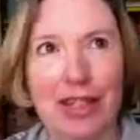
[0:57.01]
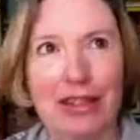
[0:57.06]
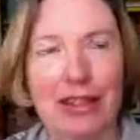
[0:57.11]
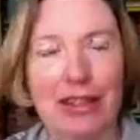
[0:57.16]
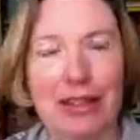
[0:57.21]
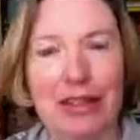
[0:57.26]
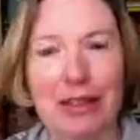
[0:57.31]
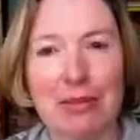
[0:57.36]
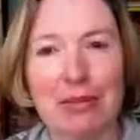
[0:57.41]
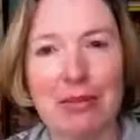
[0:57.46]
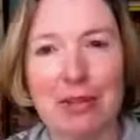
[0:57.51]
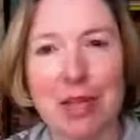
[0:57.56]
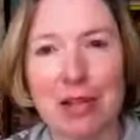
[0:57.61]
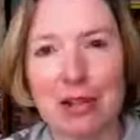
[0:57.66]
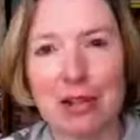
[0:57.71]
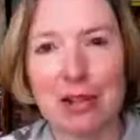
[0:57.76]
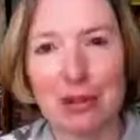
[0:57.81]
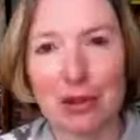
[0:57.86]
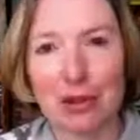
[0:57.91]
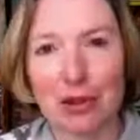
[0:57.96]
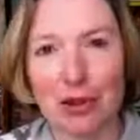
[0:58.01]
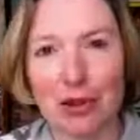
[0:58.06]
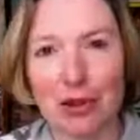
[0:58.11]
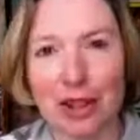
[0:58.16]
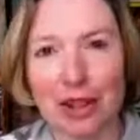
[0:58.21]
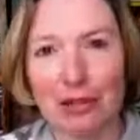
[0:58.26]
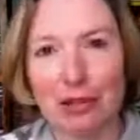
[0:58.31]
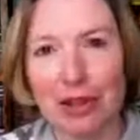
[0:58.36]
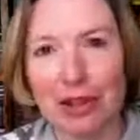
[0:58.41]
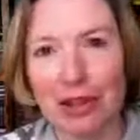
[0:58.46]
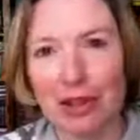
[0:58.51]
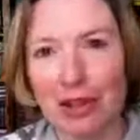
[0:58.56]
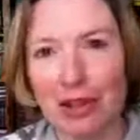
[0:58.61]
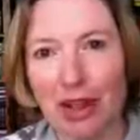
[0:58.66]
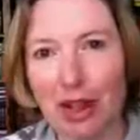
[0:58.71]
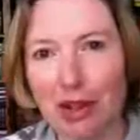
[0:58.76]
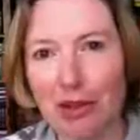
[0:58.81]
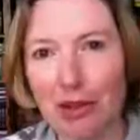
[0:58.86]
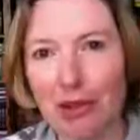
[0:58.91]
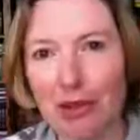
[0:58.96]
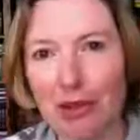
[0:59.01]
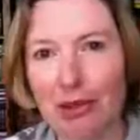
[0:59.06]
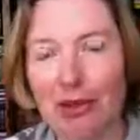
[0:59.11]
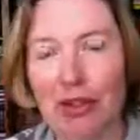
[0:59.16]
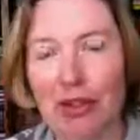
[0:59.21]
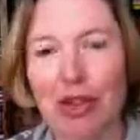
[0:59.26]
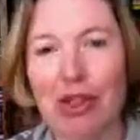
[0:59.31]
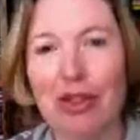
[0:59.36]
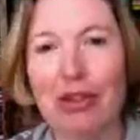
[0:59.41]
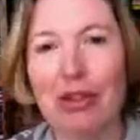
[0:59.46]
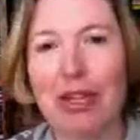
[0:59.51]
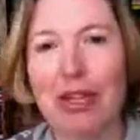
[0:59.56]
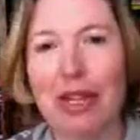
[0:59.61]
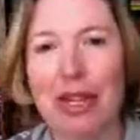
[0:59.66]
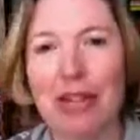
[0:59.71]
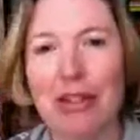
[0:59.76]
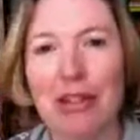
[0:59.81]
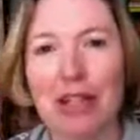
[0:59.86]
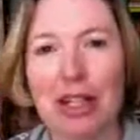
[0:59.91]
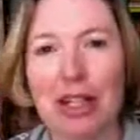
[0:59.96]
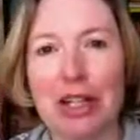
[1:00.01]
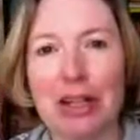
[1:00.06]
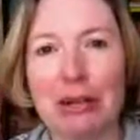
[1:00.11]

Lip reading: as like the muscles that give it the tone that you need.